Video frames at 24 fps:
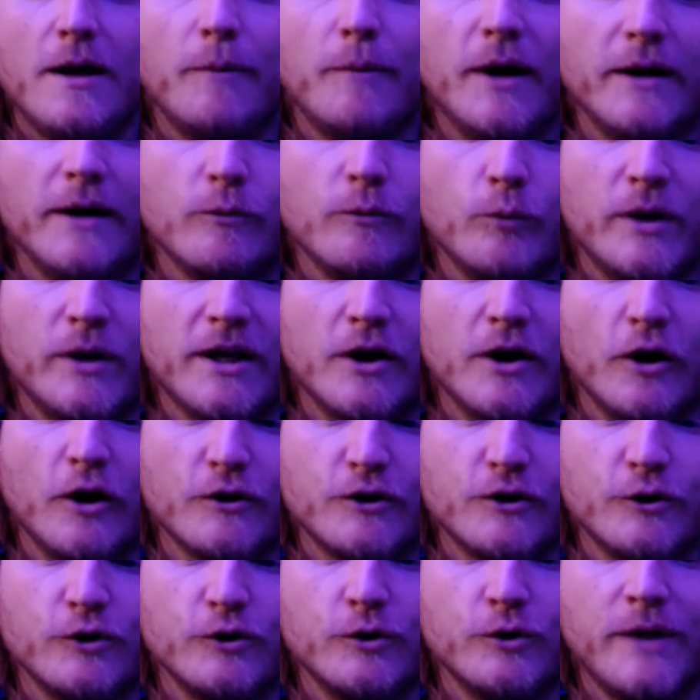But we can
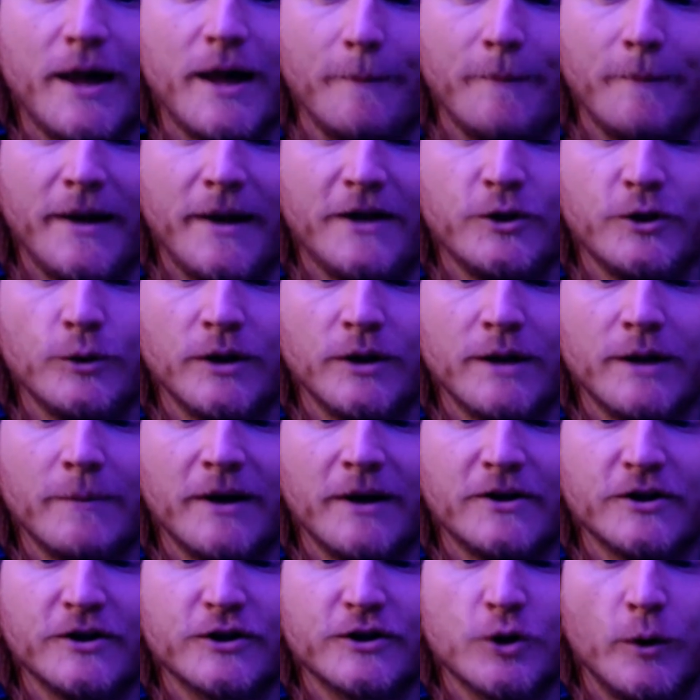also do that manually
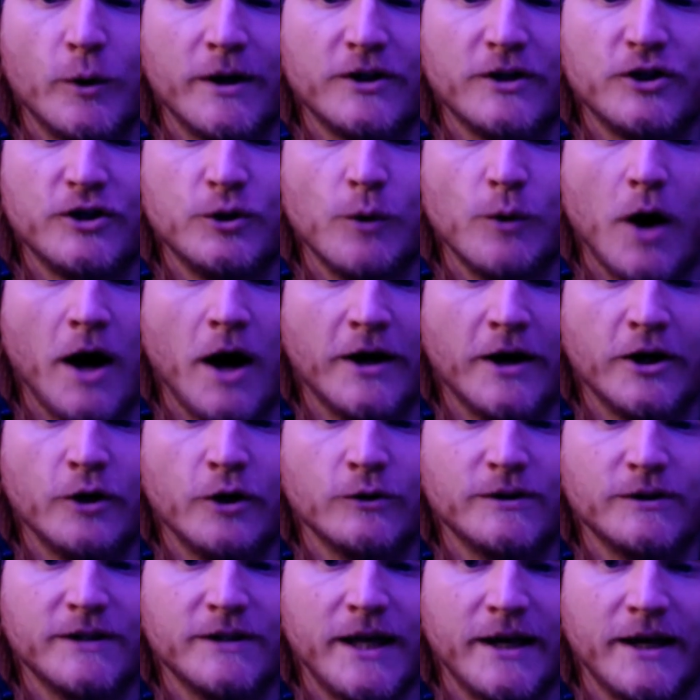by just going to
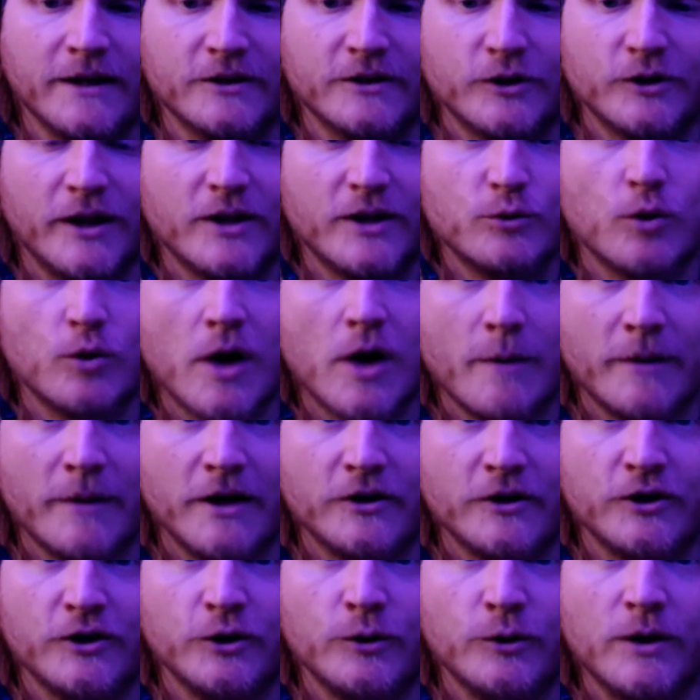audio settings. So that's what I'm
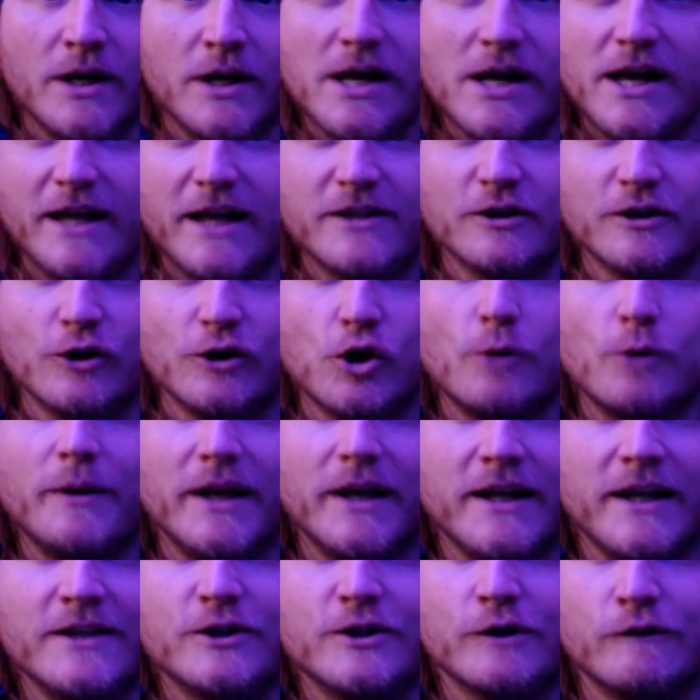going to do. It's a little
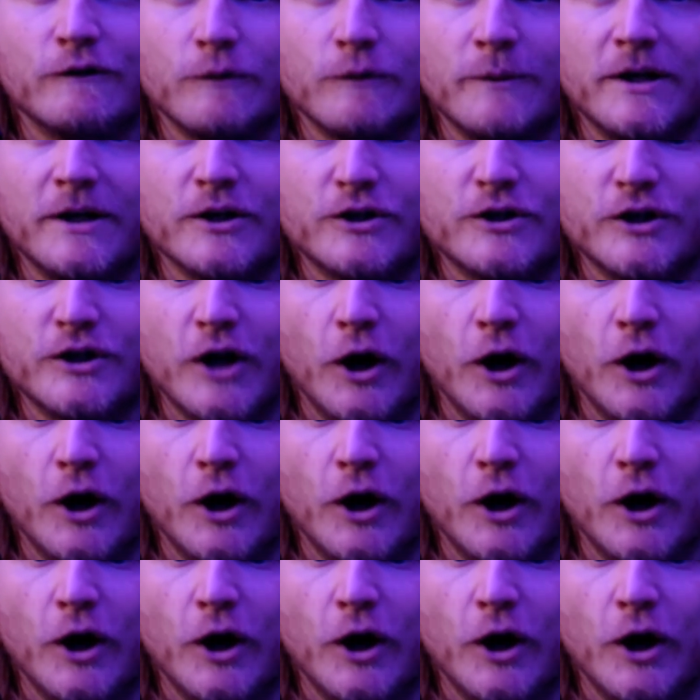bit easier for me to